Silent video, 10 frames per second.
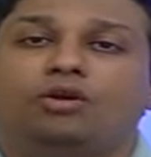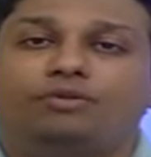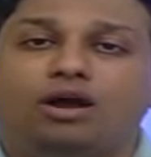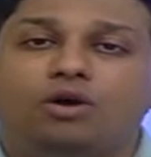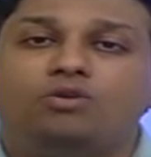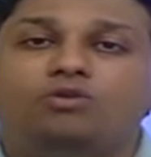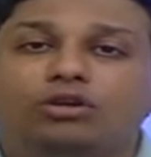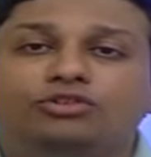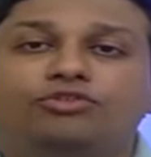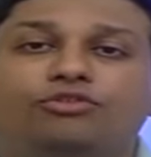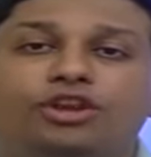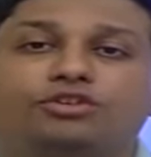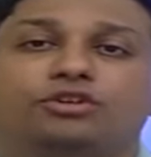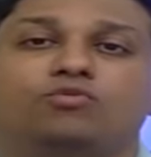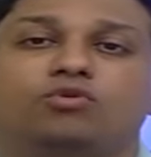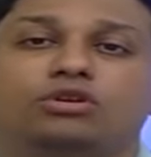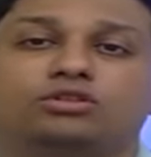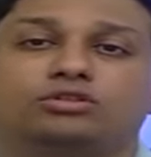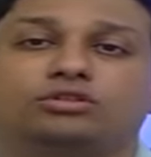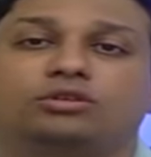of how concentration
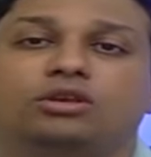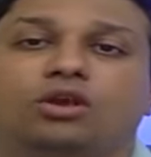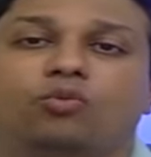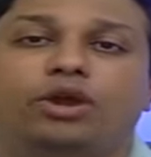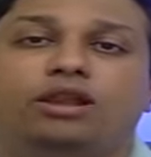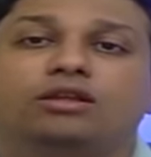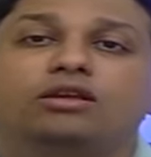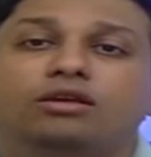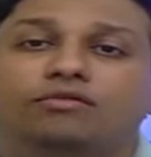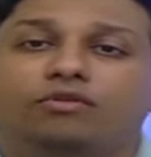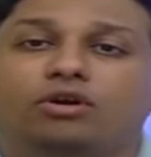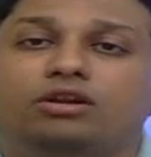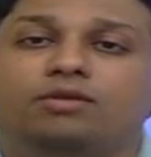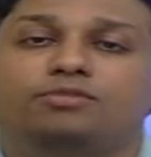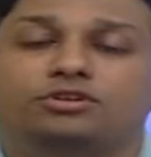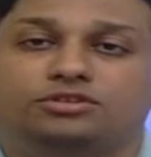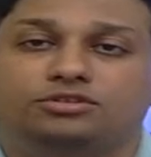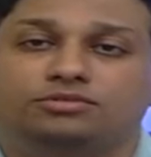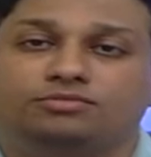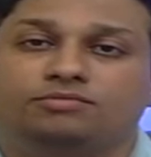works well for a
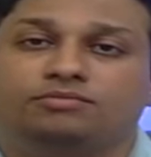person.